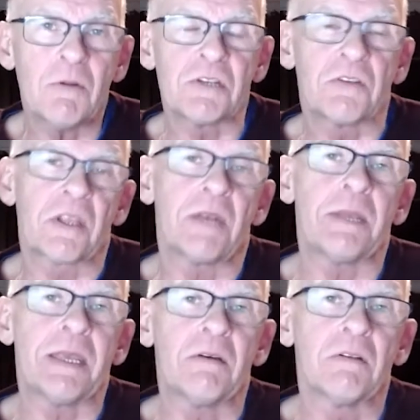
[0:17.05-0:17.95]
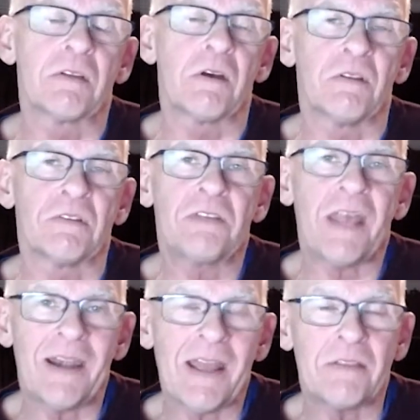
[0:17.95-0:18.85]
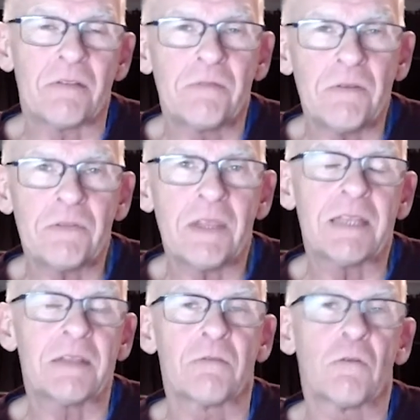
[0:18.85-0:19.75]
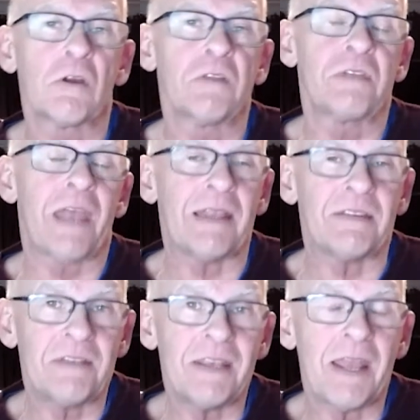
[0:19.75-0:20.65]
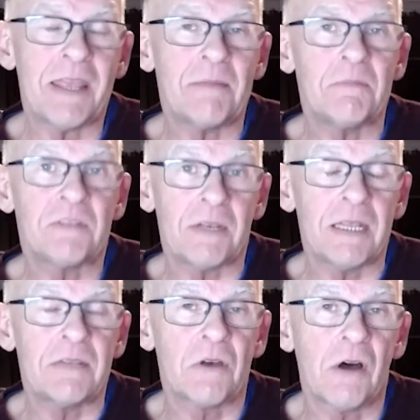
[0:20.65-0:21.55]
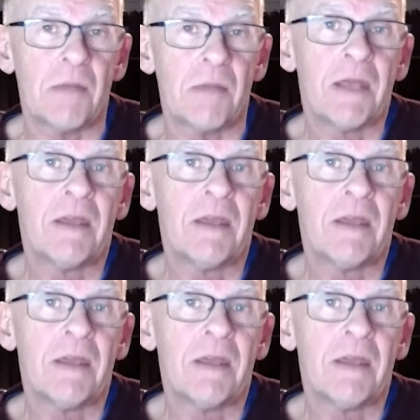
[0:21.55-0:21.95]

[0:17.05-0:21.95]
which is going to be held on Saturday the 15th of August at 10 a.m. Sydney time.